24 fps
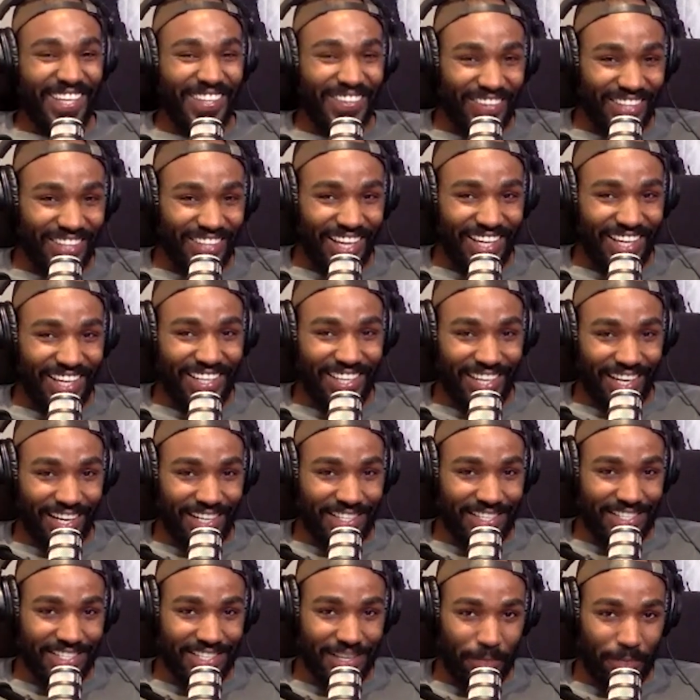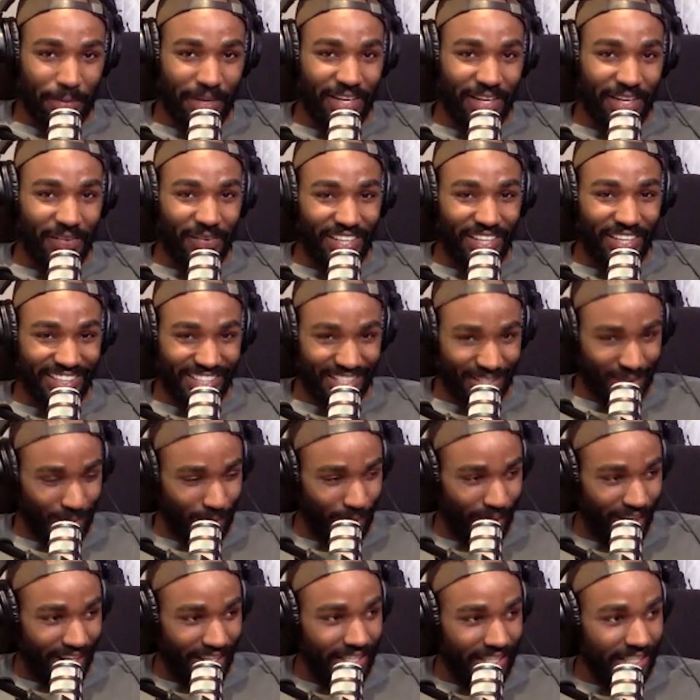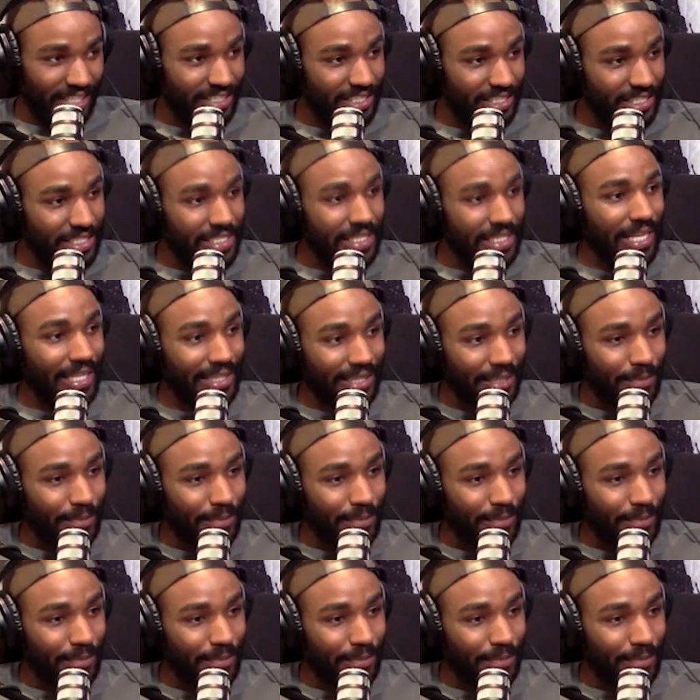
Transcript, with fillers: you know, a lot uh, of your cousins are paying rent this way. Just let yeah.